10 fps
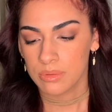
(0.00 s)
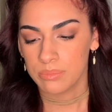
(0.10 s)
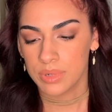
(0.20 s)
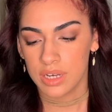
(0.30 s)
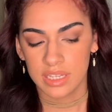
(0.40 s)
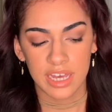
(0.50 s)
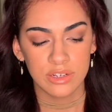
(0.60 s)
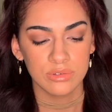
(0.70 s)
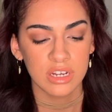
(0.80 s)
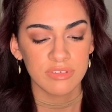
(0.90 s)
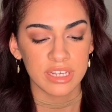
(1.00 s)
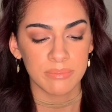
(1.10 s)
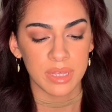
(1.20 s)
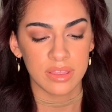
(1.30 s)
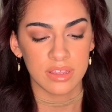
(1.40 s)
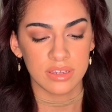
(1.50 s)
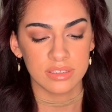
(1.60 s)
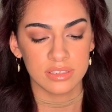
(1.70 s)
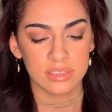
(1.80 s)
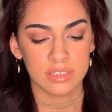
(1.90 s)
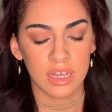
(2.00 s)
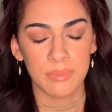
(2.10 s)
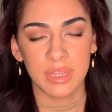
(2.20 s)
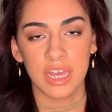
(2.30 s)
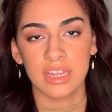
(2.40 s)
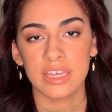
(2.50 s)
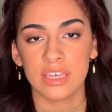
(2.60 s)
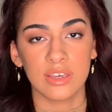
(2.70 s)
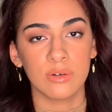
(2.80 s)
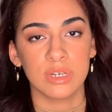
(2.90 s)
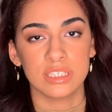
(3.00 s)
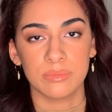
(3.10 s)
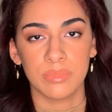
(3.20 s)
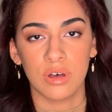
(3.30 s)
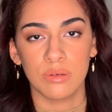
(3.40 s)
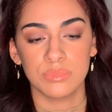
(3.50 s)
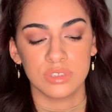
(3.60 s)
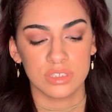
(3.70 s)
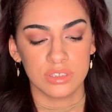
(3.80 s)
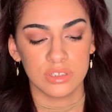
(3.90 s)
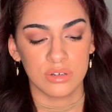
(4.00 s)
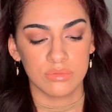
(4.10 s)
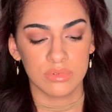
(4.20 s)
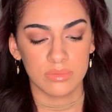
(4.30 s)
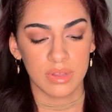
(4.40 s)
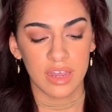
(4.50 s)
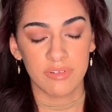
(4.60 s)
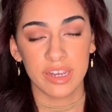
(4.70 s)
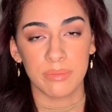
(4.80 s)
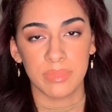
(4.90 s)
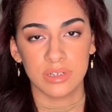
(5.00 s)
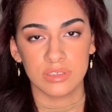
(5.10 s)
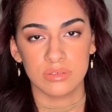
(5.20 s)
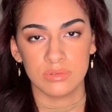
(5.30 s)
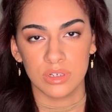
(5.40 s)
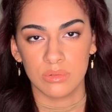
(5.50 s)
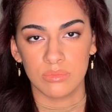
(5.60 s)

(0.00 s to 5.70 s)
But yeah, I do not recommend this. I mean, I like EOS lip balms. You know, I recommend, you know,